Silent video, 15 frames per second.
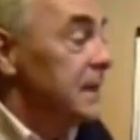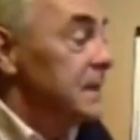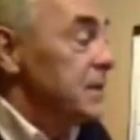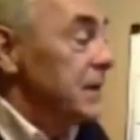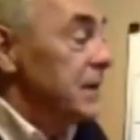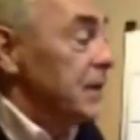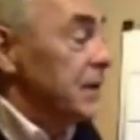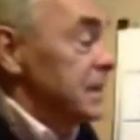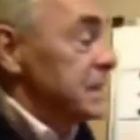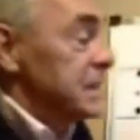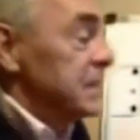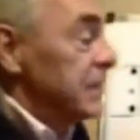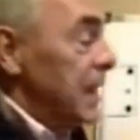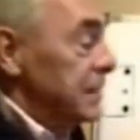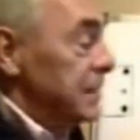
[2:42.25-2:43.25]
So it crossed
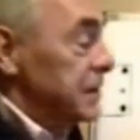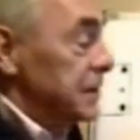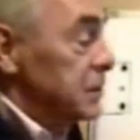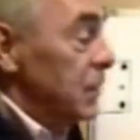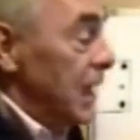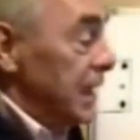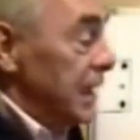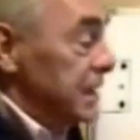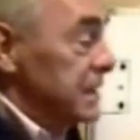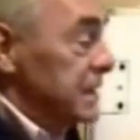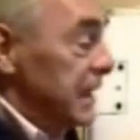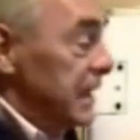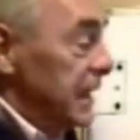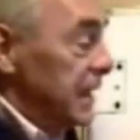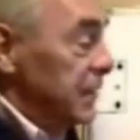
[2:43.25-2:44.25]
the margin twice.
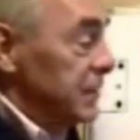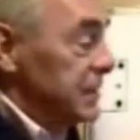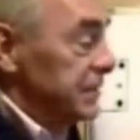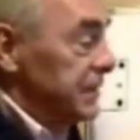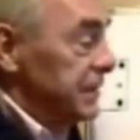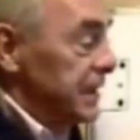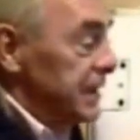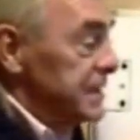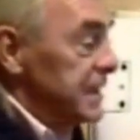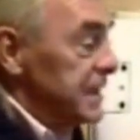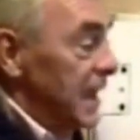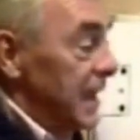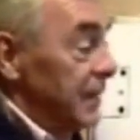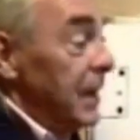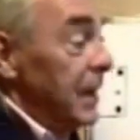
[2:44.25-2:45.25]
Here was the first
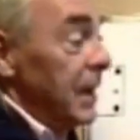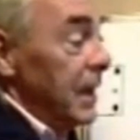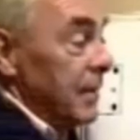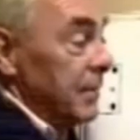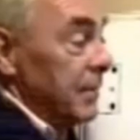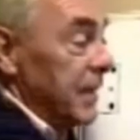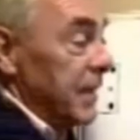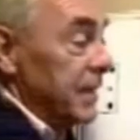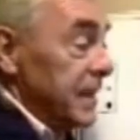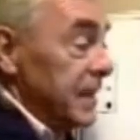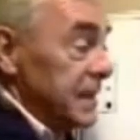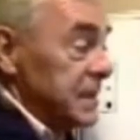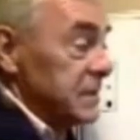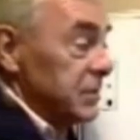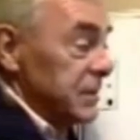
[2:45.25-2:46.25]
time, but
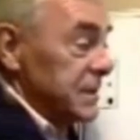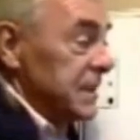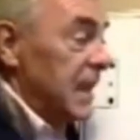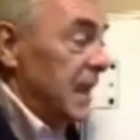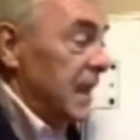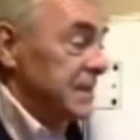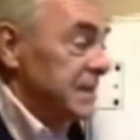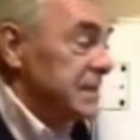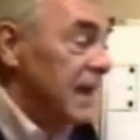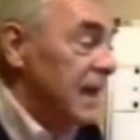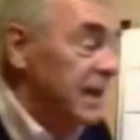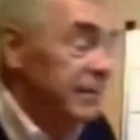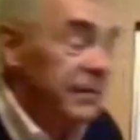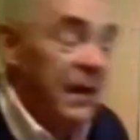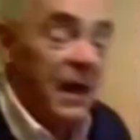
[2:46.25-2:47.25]
this was the last
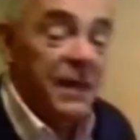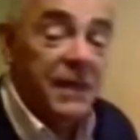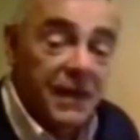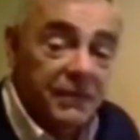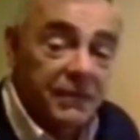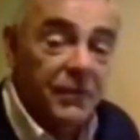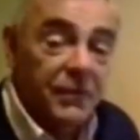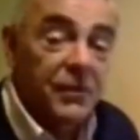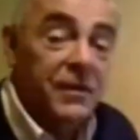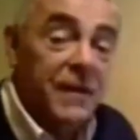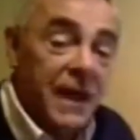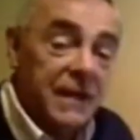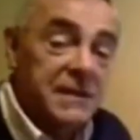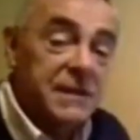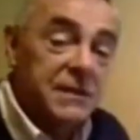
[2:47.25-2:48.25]
time, and therefore
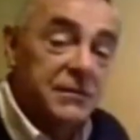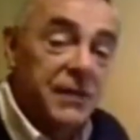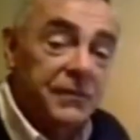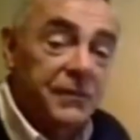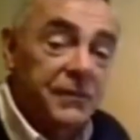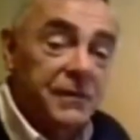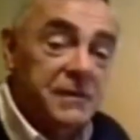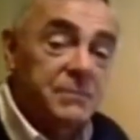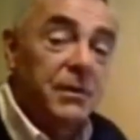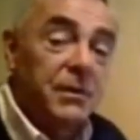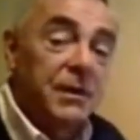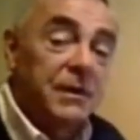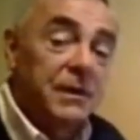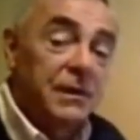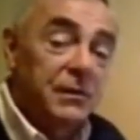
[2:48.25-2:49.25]
that's the reference
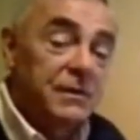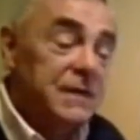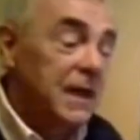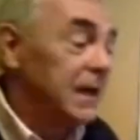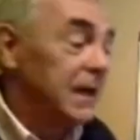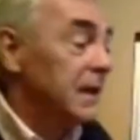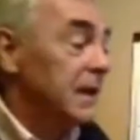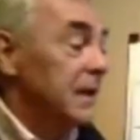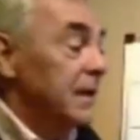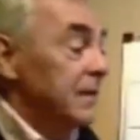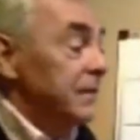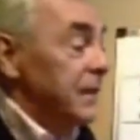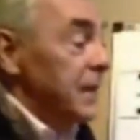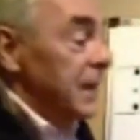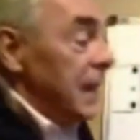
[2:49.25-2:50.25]
point that you take
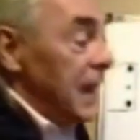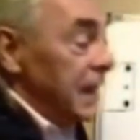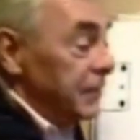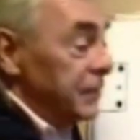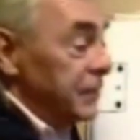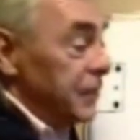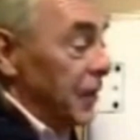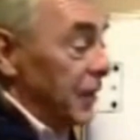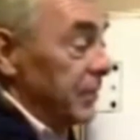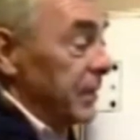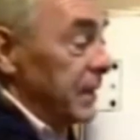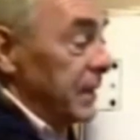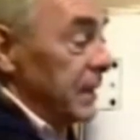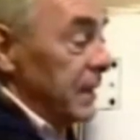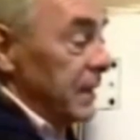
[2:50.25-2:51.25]
for the line of drop.
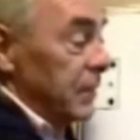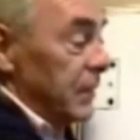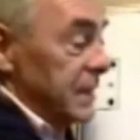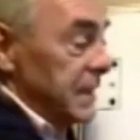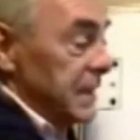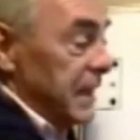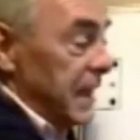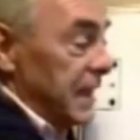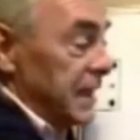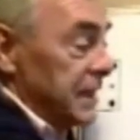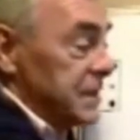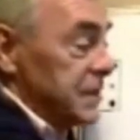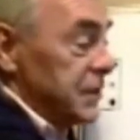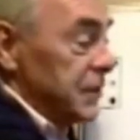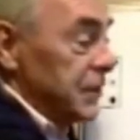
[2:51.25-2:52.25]
Once again,
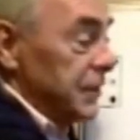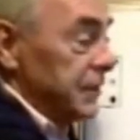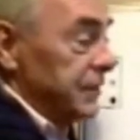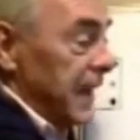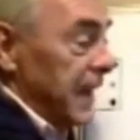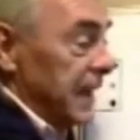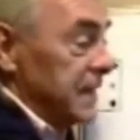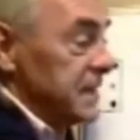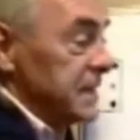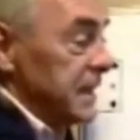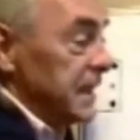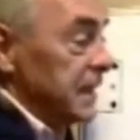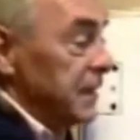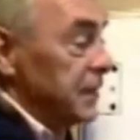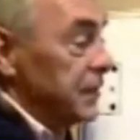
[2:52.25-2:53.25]
it's through the flag
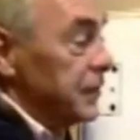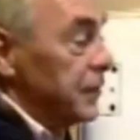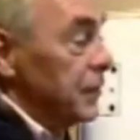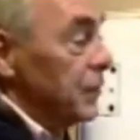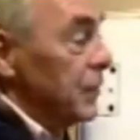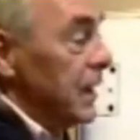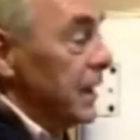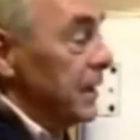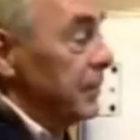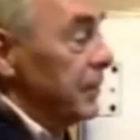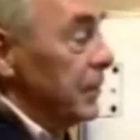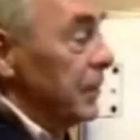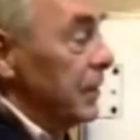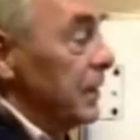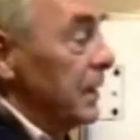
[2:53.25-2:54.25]
stick, through where the
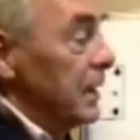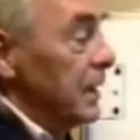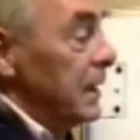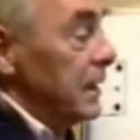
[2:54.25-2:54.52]
ball